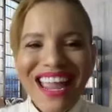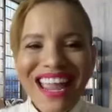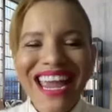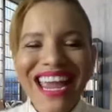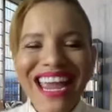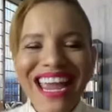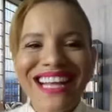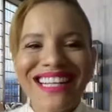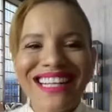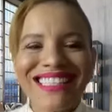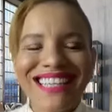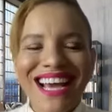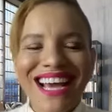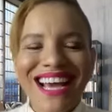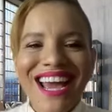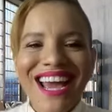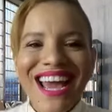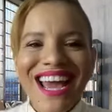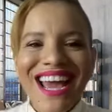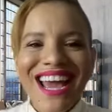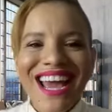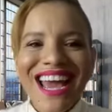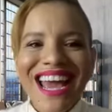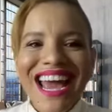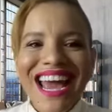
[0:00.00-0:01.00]
And
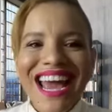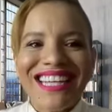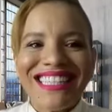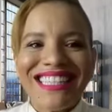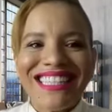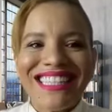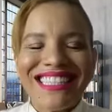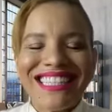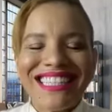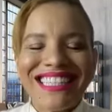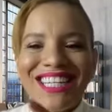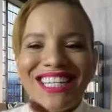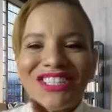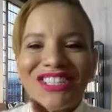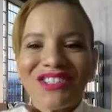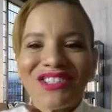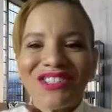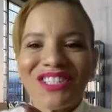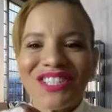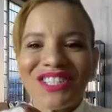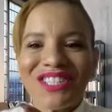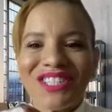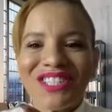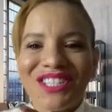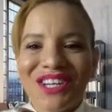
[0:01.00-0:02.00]
it's
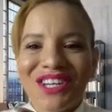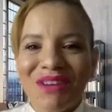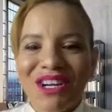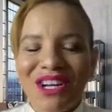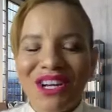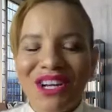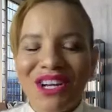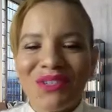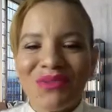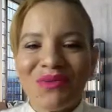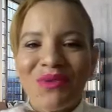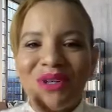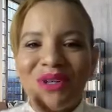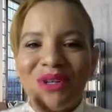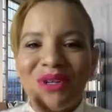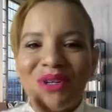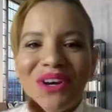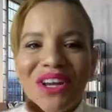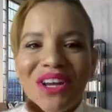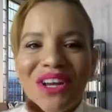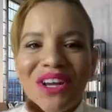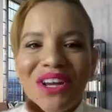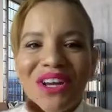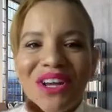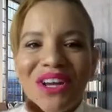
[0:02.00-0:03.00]
interesting because we were
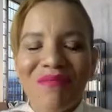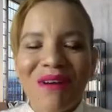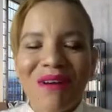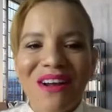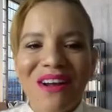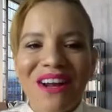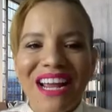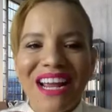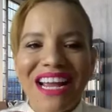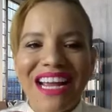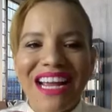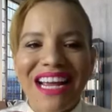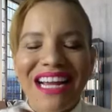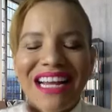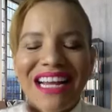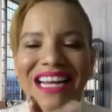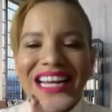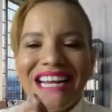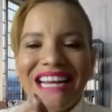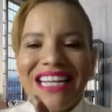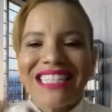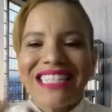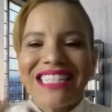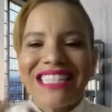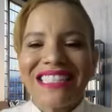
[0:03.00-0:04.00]
talking about
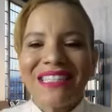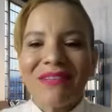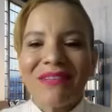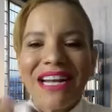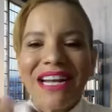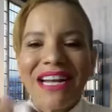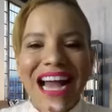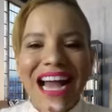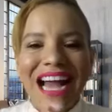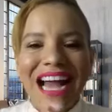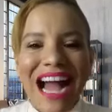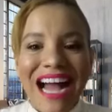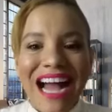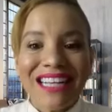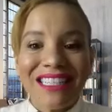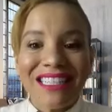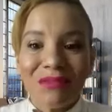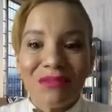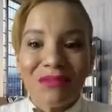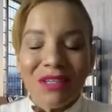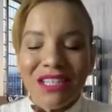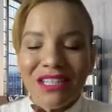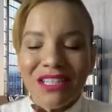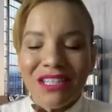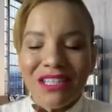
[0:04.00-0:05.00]
and somebody
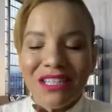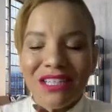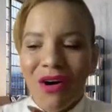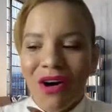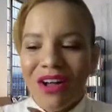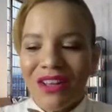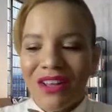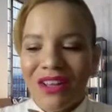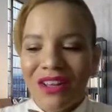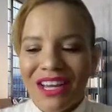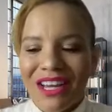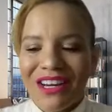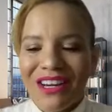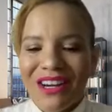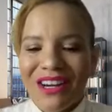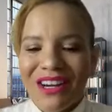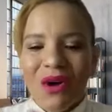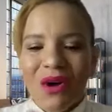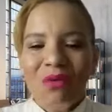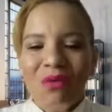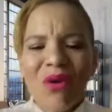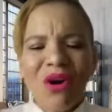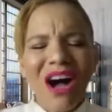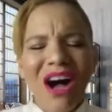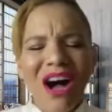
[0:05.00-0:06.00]
asked me on there
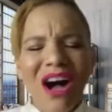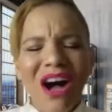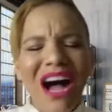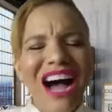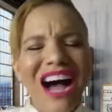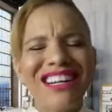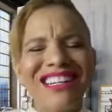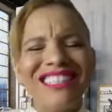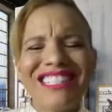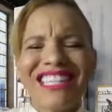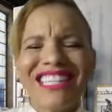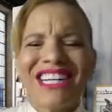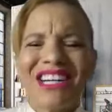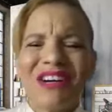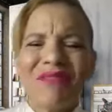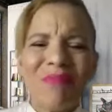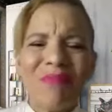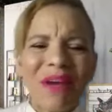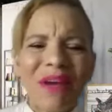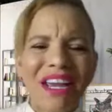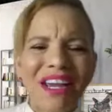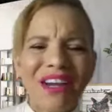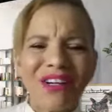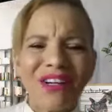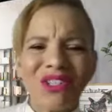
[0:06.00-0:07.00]
well how does it
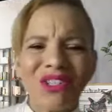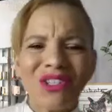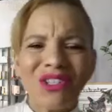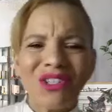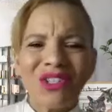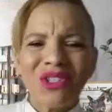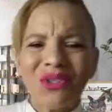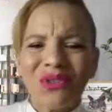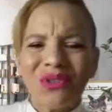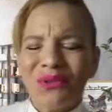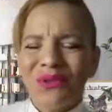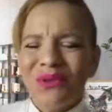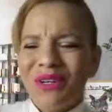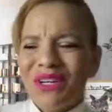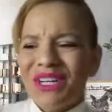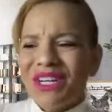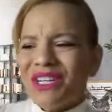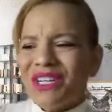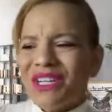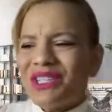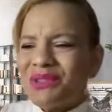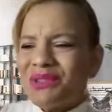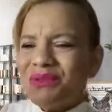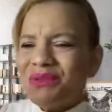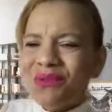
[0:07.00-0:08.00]
compare to
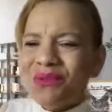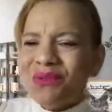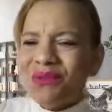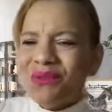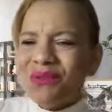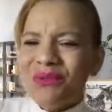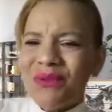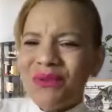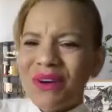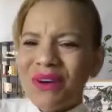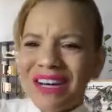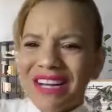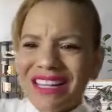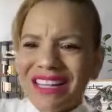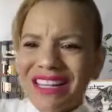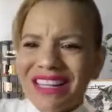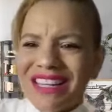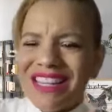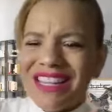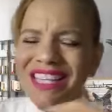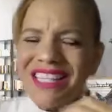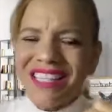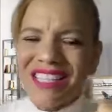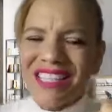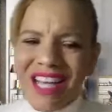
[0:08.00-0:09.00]
to uh,
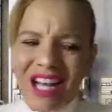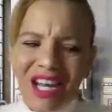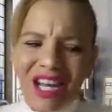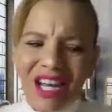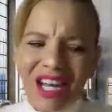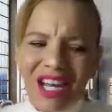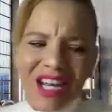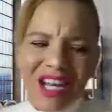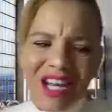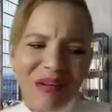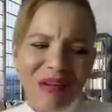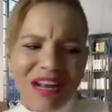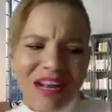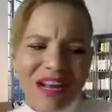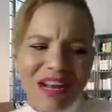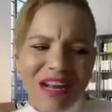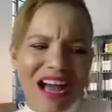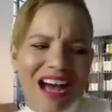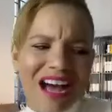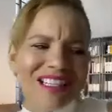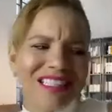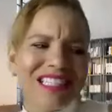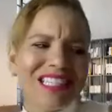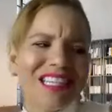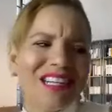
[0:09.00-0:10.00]
this club and
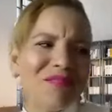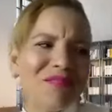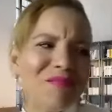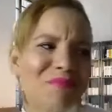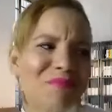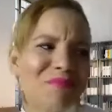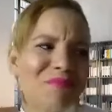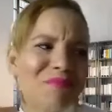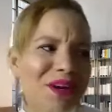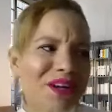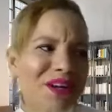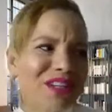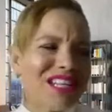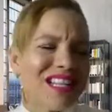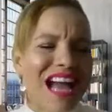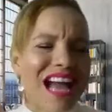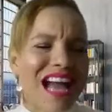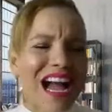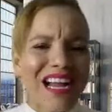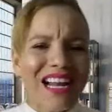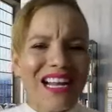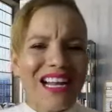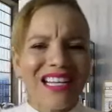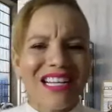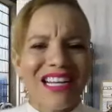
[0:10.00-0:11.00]
how does it compare to
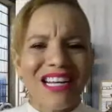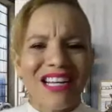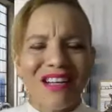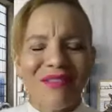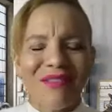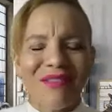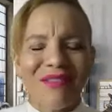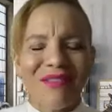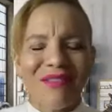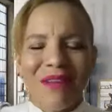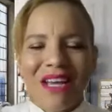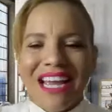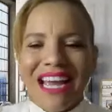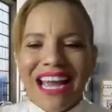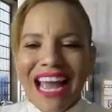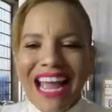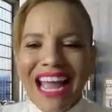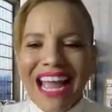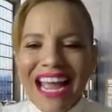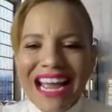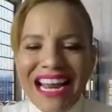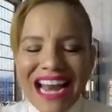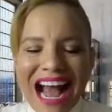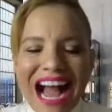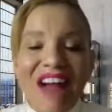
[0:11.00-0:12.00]
that club
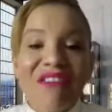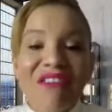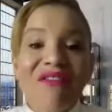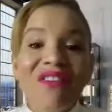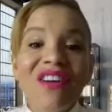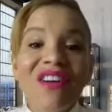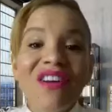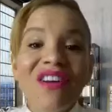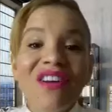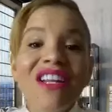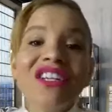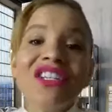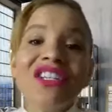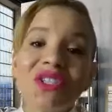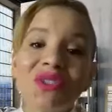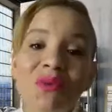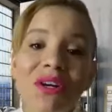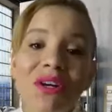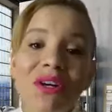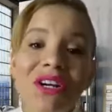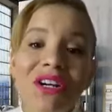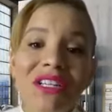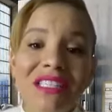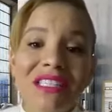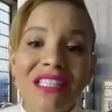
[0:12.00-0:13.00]
and I really just
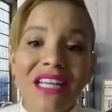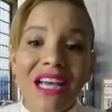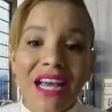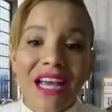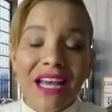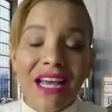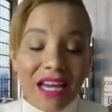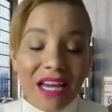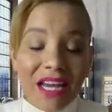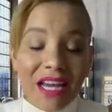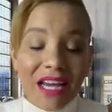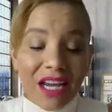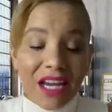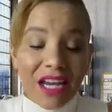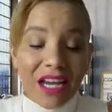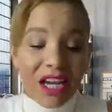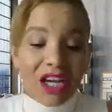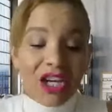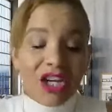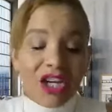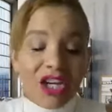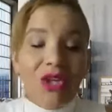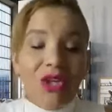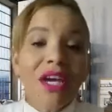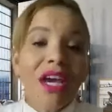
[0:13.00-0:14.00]
wanted to say,
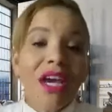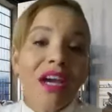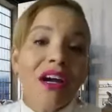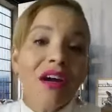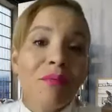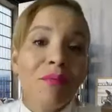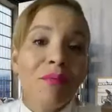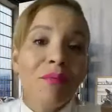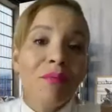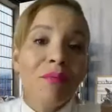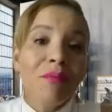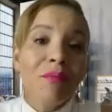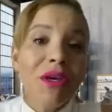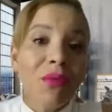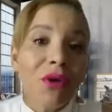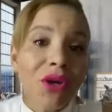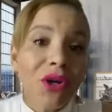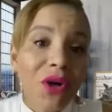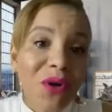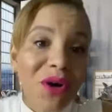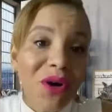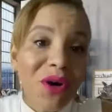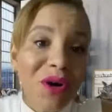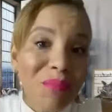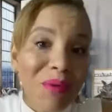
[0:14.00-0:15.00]
you can't compete where you
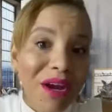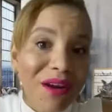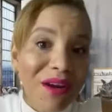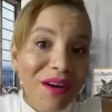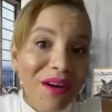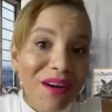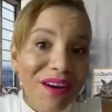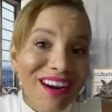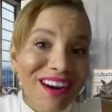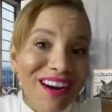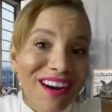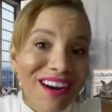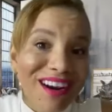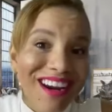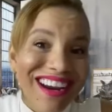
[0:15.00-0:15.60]
don't compare.